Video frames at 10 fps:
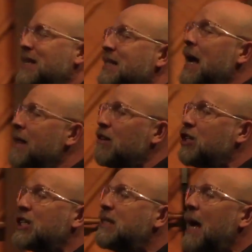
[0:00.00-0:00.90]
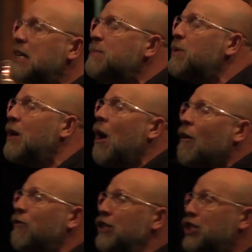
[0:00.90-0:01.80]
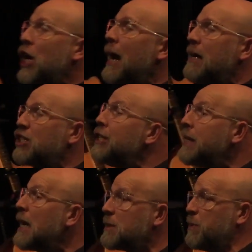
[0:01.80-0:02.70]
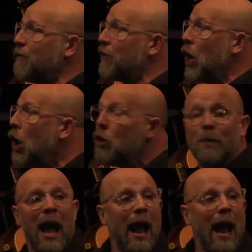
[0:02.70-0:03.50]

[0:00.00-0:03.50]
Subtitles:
to say. They're just desperate for change and desperate for hope,